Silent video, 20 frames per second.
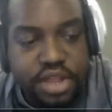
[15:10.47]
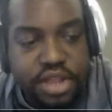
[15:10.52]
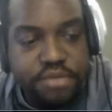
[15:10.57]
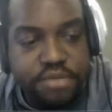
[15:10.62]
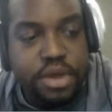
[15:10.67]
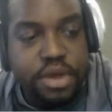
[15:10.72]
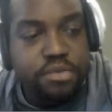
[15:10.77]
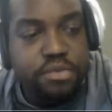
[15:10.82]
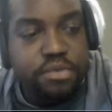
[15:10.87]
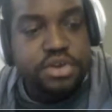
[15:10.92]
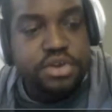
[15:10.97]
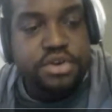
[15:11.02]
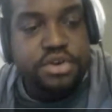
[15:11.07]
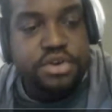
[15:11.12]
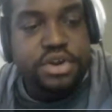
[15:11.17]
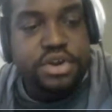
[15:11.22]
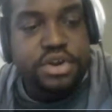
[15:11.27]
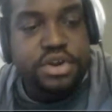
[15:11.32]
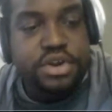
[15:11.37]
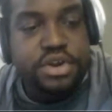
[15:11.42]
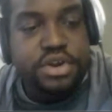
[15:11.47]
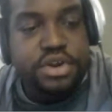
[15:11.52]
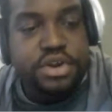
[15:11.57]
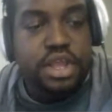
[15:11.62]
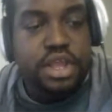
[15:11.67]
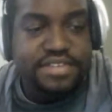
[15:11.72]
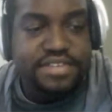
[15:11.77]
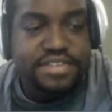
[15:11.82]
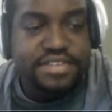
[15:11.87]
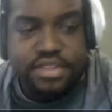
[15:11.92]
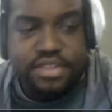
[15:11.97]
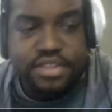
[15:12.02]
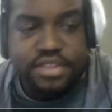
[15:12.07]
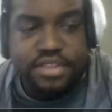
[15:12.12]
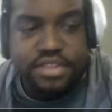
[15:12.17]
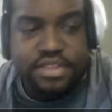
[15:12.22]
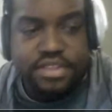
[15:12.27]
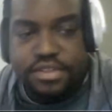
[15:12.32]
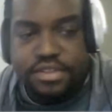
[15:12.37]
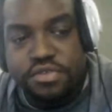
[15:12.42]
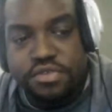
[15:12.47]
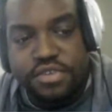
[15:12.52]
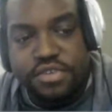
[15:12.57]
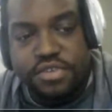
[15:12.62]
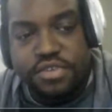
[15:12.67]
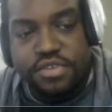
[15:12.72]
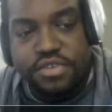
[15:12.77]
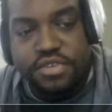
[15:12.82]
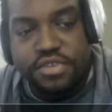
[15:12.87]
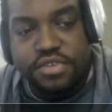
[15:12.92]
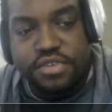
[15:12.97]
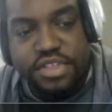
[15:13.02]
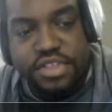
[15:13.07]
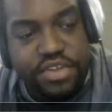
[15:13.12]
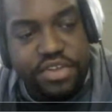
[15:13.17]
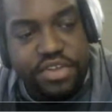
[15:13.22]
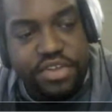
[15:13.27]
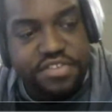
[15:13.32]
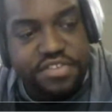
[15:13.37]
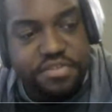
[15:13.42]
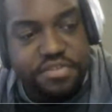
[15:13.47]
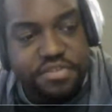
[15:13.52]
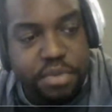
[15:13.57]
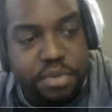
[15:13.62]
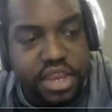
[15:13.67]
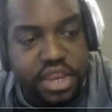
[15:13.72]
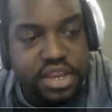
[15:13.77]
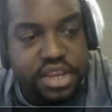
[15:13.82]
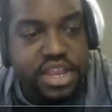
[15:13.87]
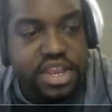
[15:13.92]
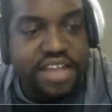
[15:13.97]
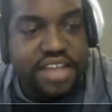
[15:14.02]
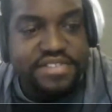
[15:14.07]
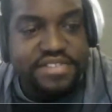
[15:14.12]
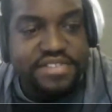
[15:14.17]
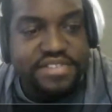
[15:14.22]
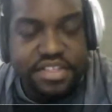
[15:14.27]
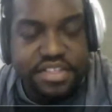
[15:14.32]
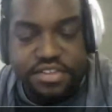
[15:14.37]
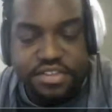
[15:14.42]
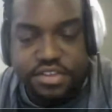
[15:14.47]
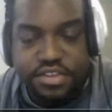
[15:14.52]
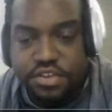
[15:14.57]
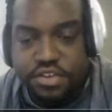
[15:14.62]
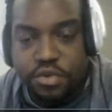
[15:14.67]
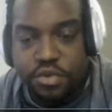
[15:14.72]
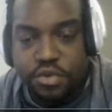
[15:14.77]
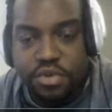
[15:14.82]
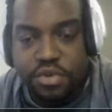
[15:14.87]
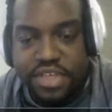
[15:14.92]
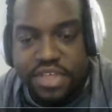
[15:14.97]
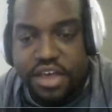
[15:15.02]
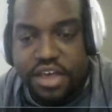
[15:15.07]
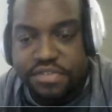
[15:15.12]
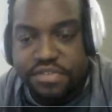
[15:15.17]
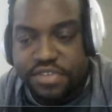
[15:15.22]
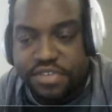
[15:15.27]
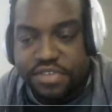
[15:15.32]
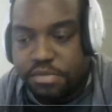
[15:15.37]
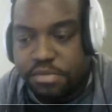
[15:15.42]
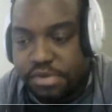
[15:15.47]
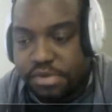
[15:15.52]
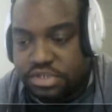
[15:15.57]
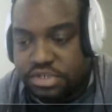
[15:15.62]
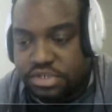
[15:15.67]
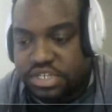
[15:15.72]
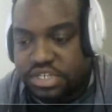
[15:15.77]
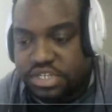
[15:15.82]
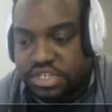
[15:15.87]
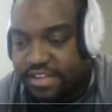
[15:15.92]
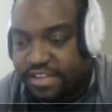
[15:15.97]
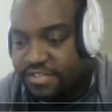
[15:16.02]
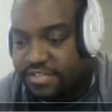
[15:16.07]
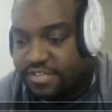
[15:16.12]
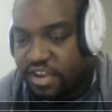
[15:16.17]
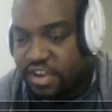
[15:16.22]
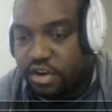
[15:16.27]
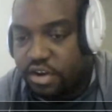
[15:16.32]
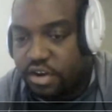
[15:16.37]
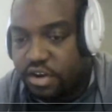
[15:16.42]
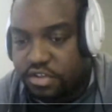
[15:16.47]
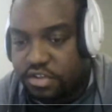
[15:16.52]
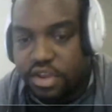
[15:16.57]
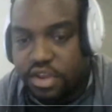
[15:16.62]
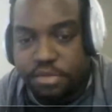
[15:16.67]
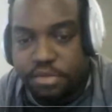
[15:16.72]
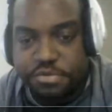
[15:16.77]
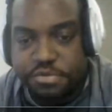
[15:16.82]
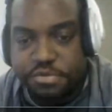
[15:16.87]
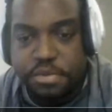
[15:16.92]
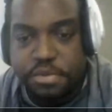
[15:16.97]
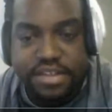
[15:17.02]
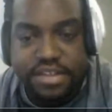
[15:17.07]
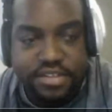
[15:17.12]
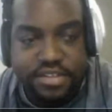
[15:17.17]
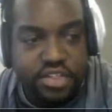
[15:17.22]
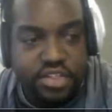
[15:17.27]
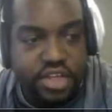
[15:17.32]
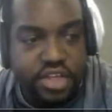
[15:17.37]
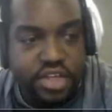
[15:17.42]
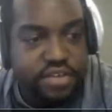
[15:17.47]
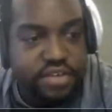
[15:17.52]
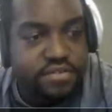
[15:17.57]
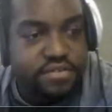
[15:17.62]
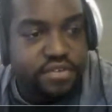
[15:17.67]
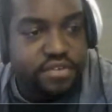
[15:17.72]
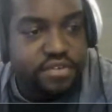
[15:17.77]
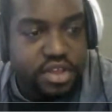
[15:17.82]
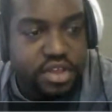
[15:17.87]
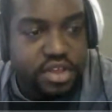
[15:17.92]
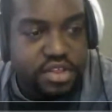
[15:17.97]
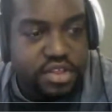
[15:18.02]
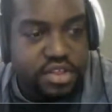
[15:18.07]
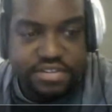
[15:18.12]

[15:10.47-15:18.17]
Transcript: wondering. Like I said, you said they kind of explain it. It has nothing to do with how Samuel Jackson's character comes back to life, does it?